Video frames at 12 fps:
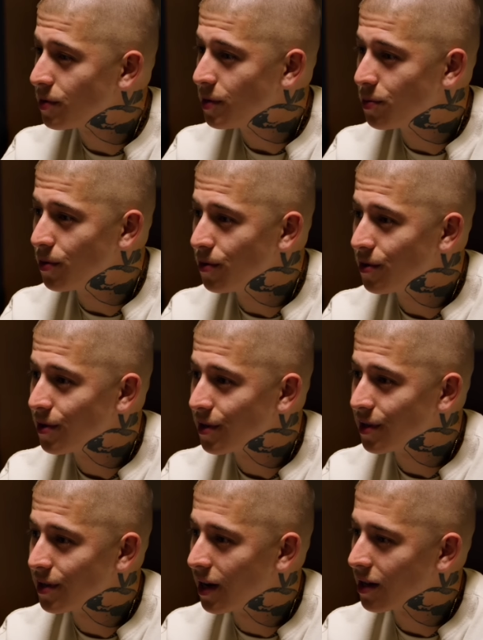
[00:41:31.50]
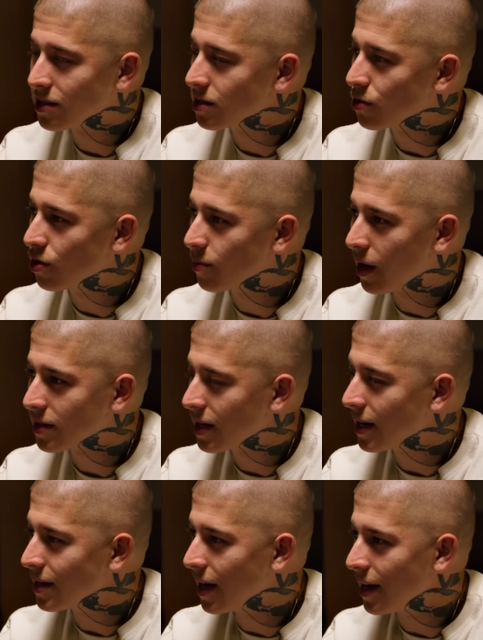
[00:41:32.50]
people that are just going about
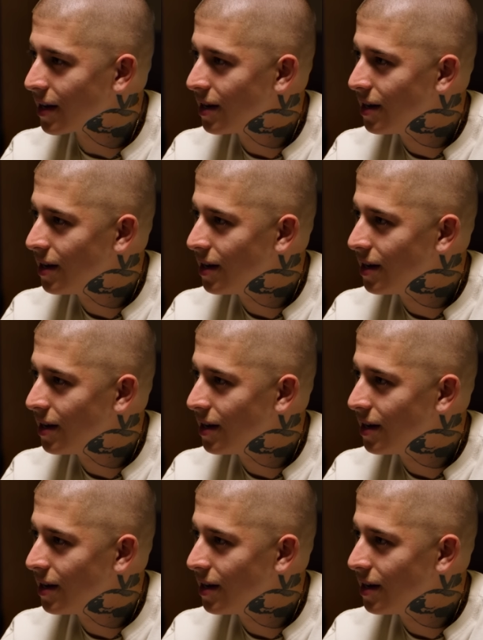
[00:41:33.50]
their day.